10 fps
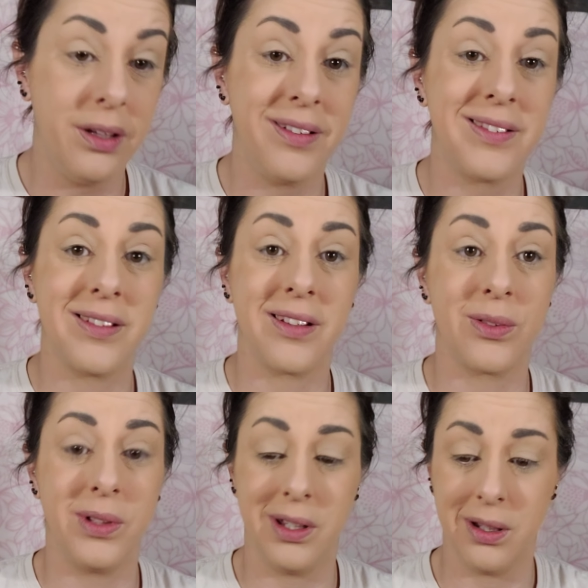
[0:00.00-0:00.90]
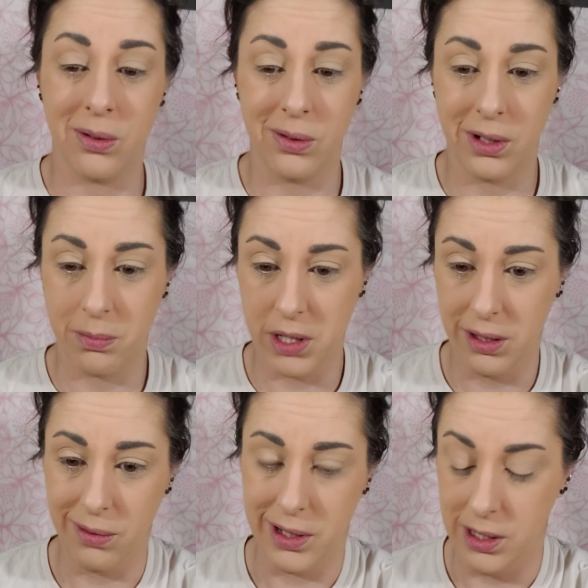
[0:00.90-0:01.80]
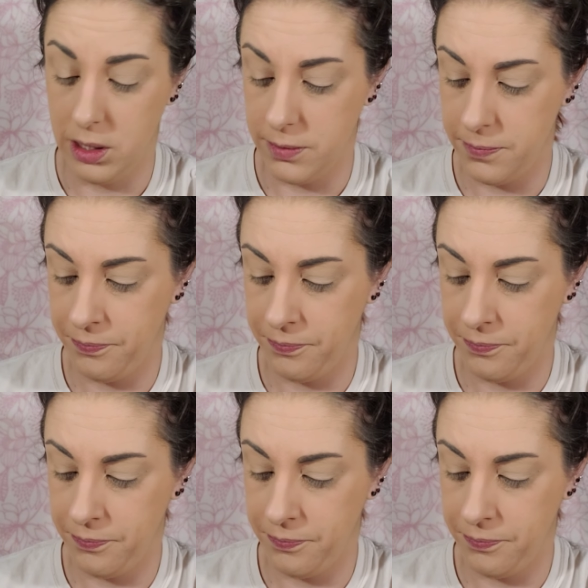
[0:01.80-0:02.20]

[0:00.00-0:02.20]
It sucks when you get old, you can barely read.